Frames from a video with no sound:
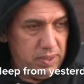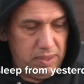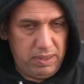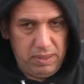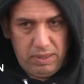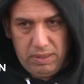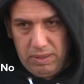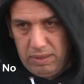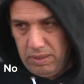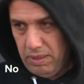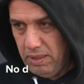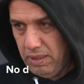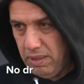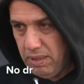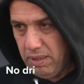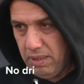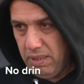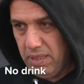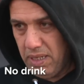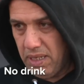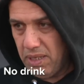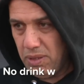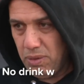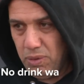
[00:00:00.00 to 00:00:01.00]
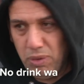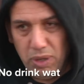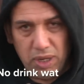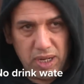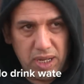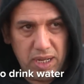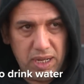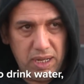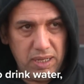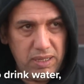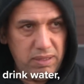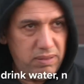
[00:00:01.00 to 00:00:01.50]
No drink
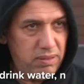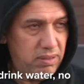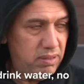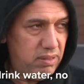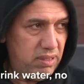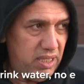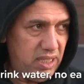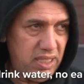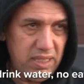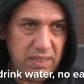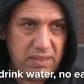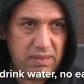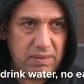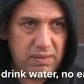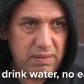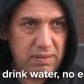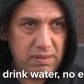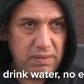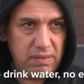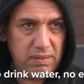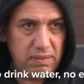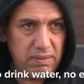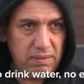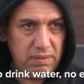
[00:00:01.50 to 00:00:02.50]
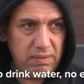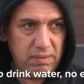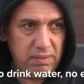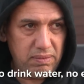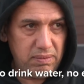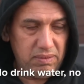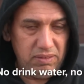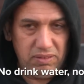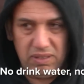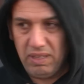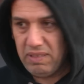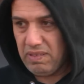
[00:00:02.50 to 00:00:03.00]
water, no eat.
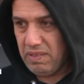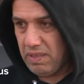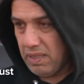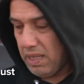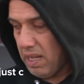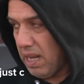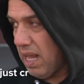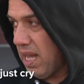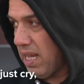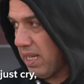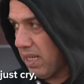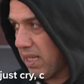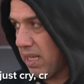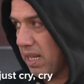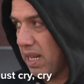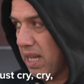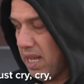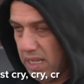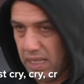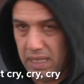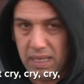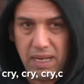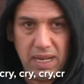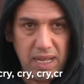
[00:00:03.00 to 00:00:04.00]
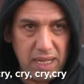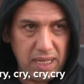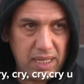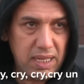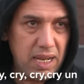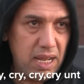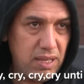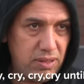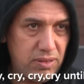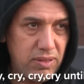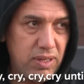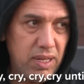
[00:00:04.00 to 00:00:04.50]
Just cry, cry, cry, cry
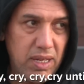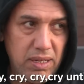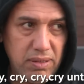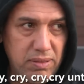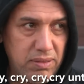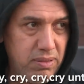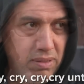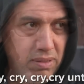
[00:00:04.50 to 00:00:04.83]
to now.